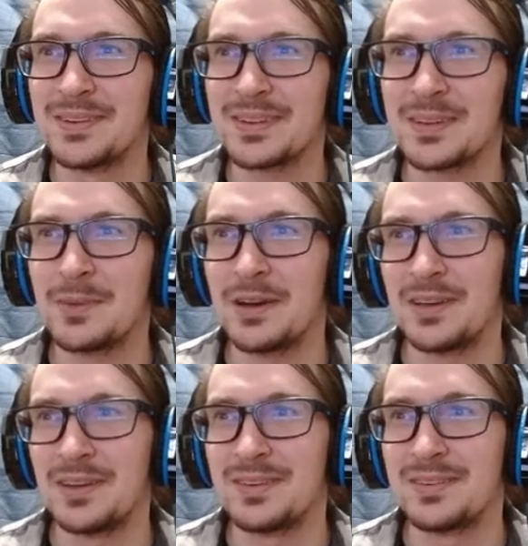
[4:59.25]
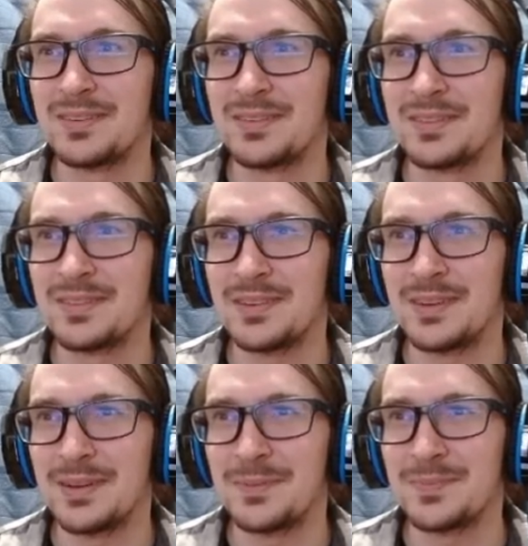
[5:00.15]
Come on.
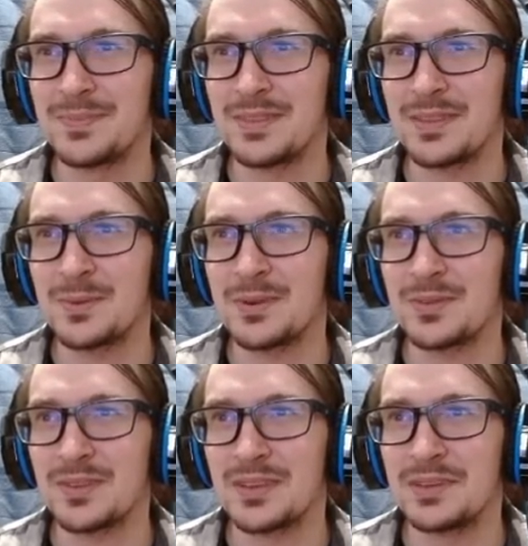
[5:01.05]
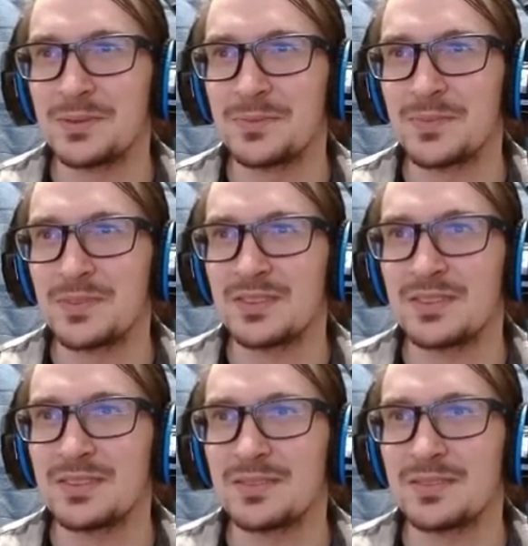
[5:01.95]
Alright, what else can I do? Is this it?